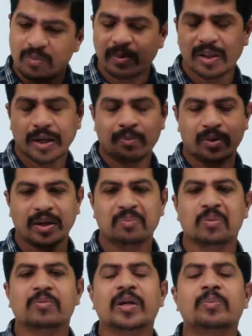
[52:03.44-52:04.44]
may be the
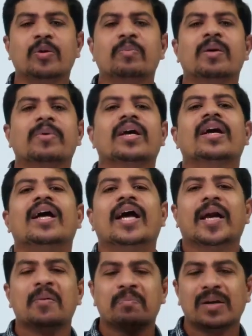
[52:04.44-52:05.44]
input may be
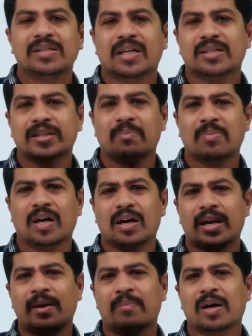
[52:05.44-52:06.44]
impulse or step or
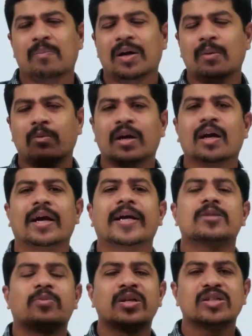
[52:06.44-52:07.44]
ramp or parabolic or like
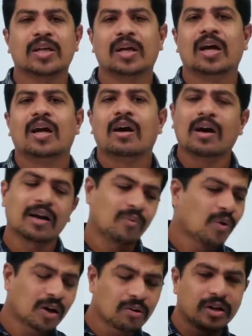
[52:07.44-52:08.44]
exponential or
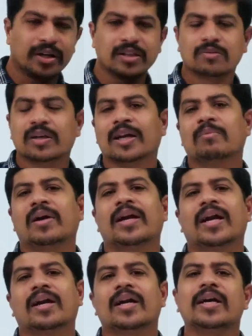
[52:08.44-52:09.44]
whatever it is, we can apply
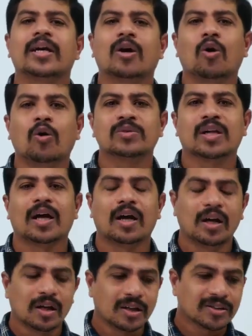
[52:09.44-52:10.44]
directly Ohm's
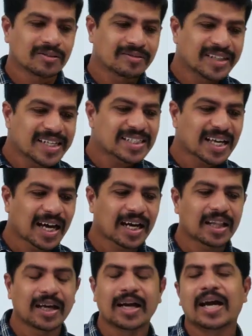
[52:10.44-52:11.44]
law. So these are
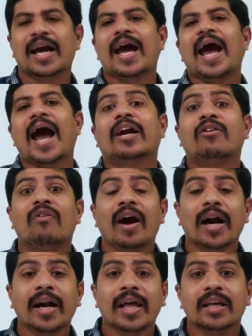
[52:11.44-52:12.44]
the
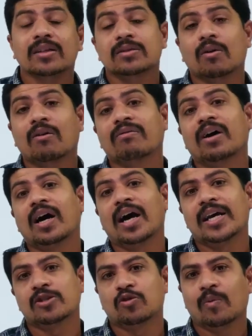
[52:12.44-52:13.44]
advantages of
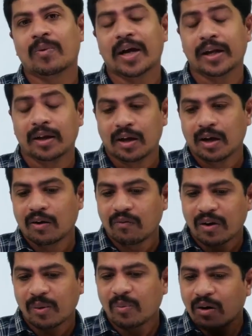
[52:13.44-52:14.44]
S domain.
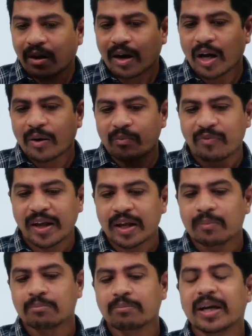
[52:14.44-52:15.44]
One more
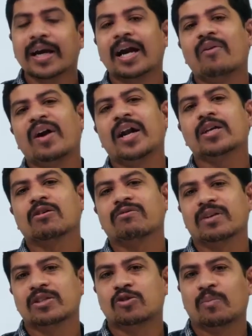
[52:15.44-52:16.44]
very big advantage
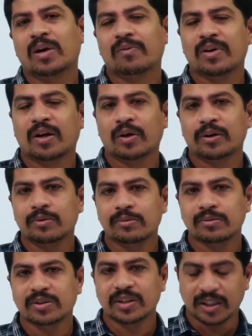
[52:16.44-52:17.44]
of S domain we are going
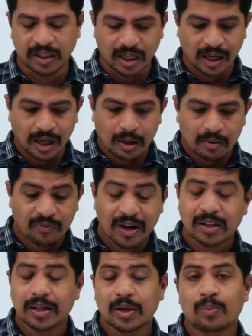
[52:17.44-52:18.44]
to see. For
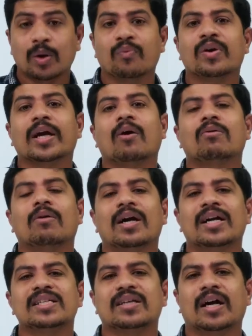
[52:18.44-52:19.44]
that one, we have to
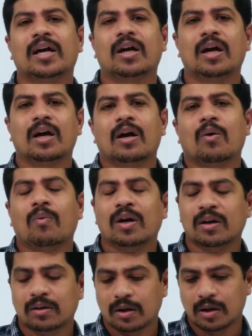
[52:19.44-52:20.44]
understand
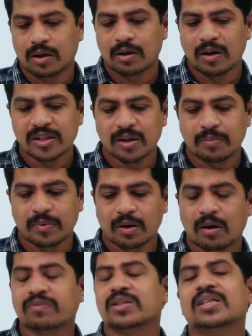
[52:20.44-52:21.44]
one concept
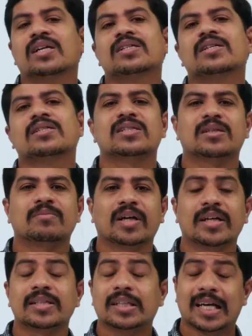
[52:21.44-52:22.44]
of signals and system,
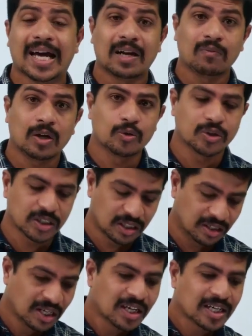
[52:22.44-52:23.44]
that is
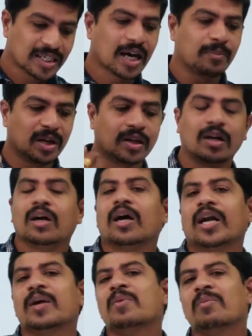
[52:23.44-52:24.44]
convolution. Yeah, brother,
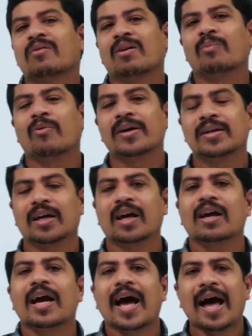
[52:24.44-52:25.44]
remember one point here.
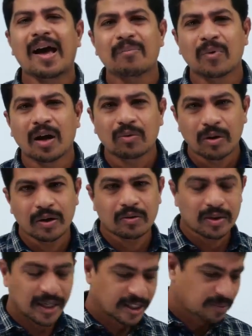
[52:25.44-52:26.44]
I'm not going
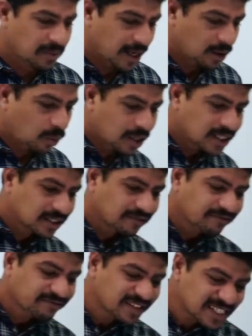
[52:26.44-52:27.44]
to explain what is the
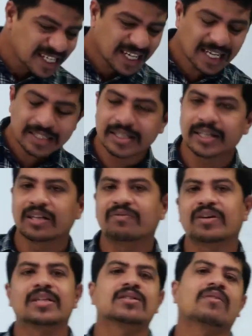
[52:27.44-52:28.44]
physical
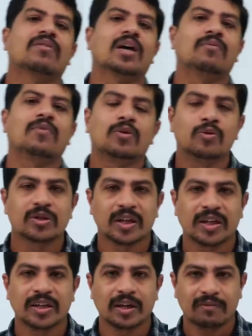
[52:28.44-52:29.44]
significance of
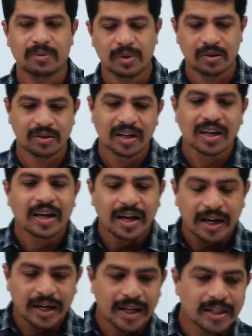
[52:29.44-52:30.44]
convolution here, because
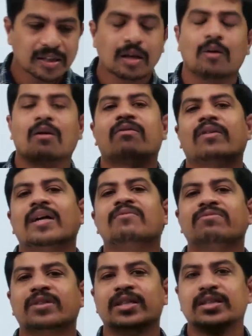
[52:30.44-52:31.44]
it takes a lot of
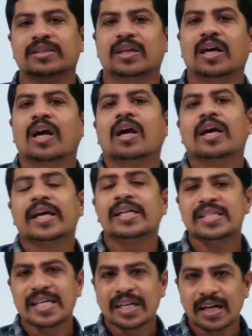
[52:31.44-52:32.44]
time for us. In
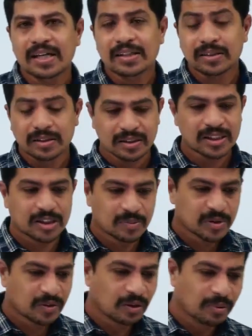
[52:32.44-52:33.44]
signals and
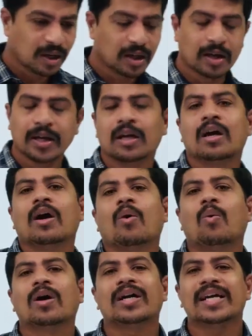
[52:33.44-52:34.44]
systems, you will be learning
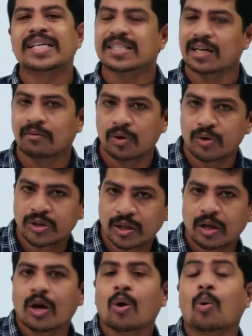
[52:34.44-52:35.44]
what is
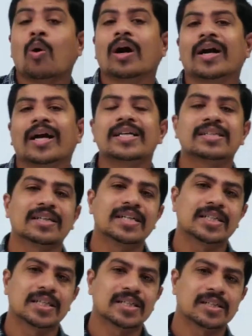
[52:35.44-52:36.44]
convolution, what is
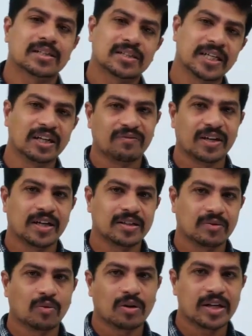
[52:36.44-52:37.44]
its significance,